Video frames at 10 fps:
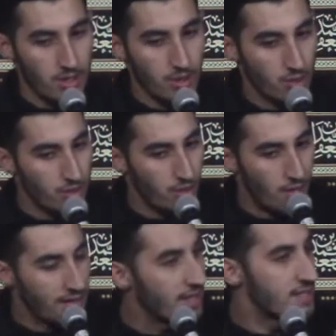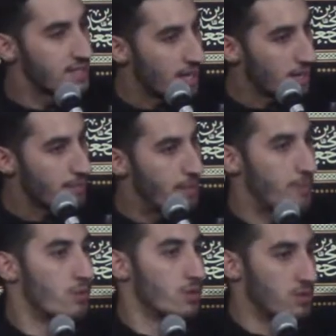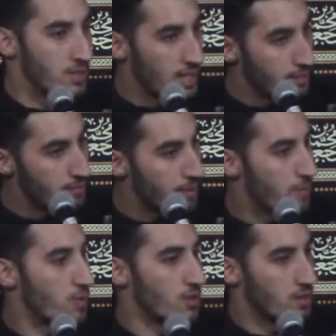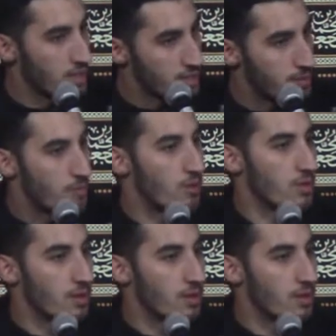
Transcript: look, you're under attack, people want you dead, people want you this, people want you